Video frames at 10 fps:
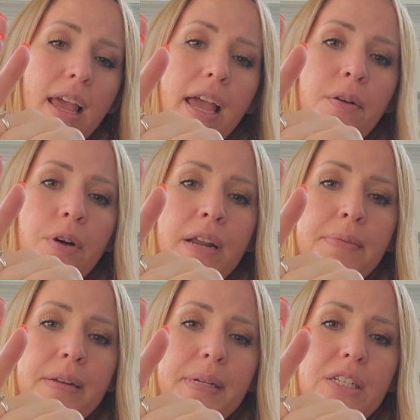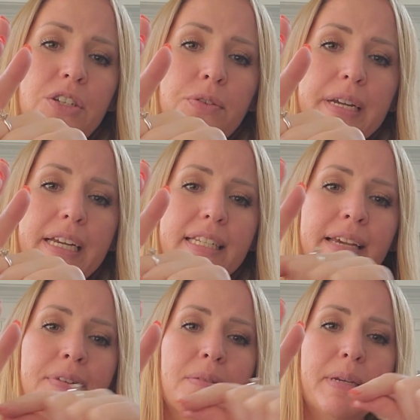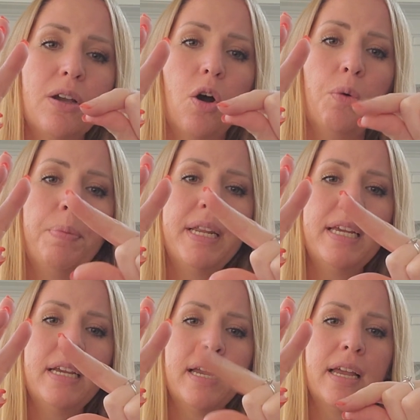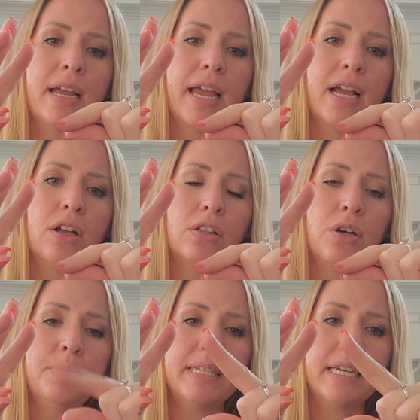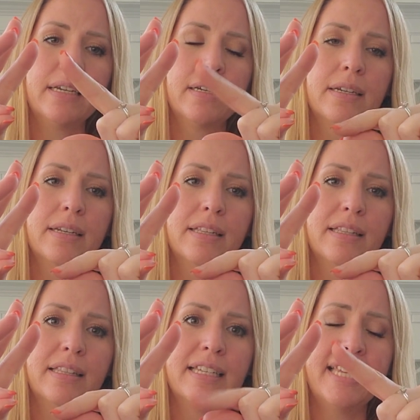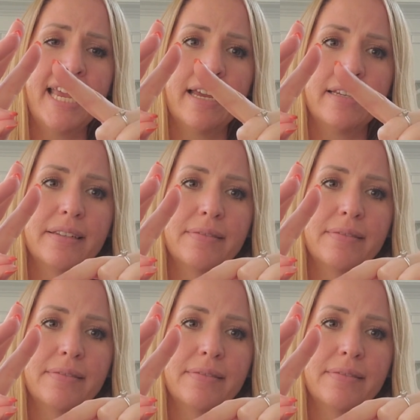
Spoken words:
And what I'm going to be doing is I'm going to be opening and closing this hand.